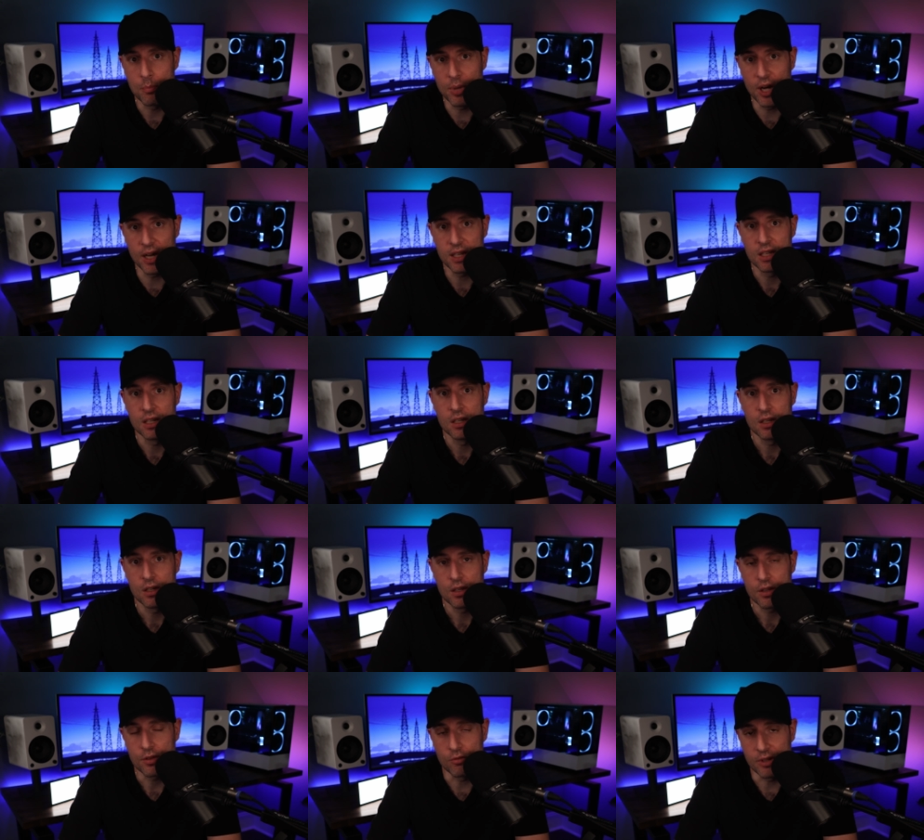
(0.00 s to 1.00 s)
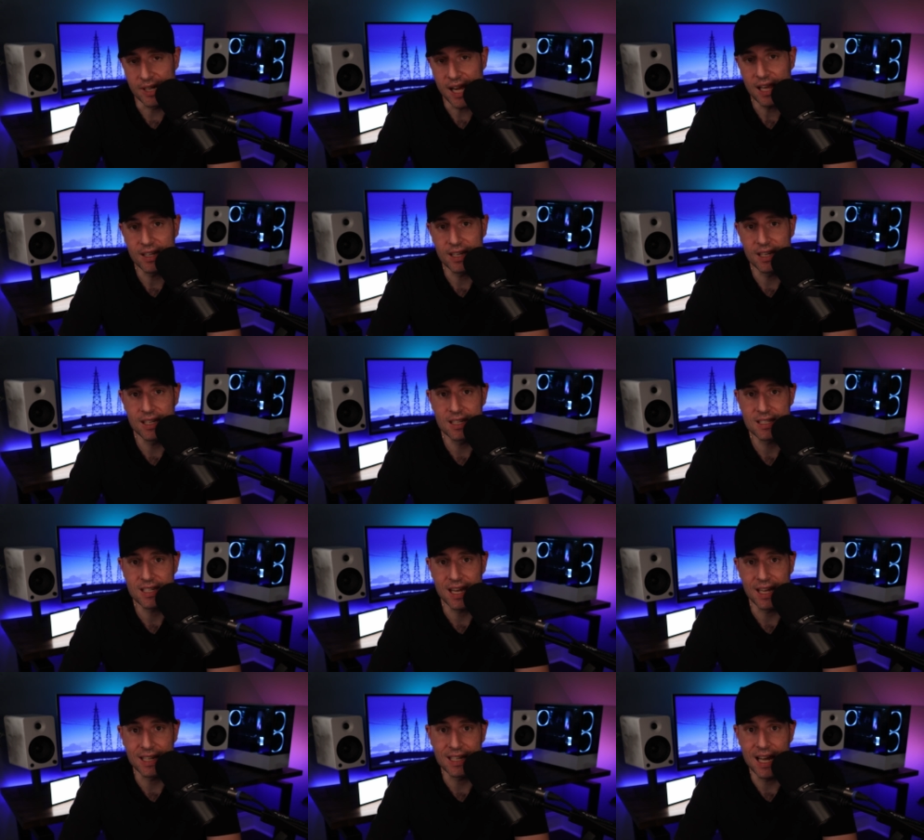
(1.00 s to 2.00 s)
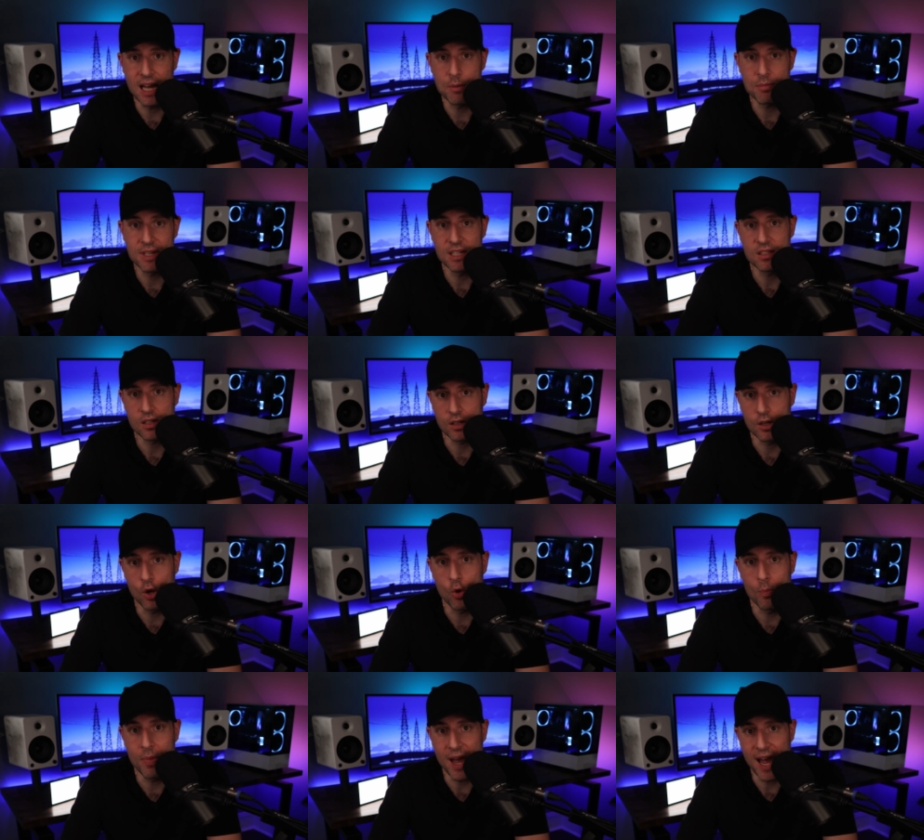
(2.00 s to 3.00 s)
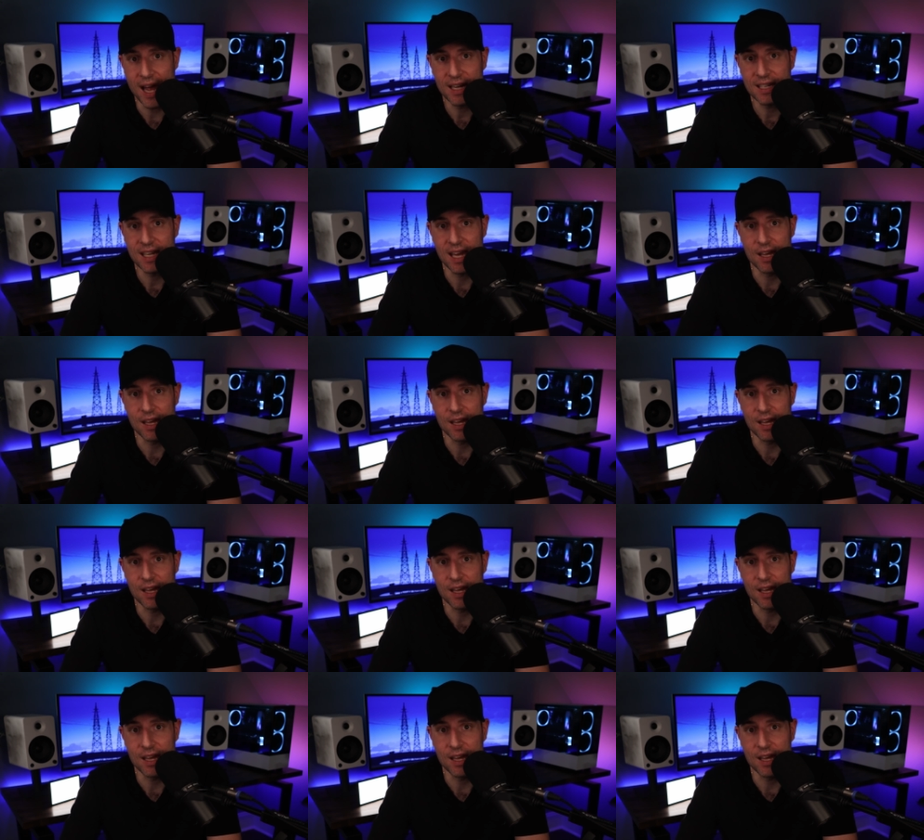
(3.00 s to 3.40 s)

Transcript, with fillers: But the reality is, it got me to go back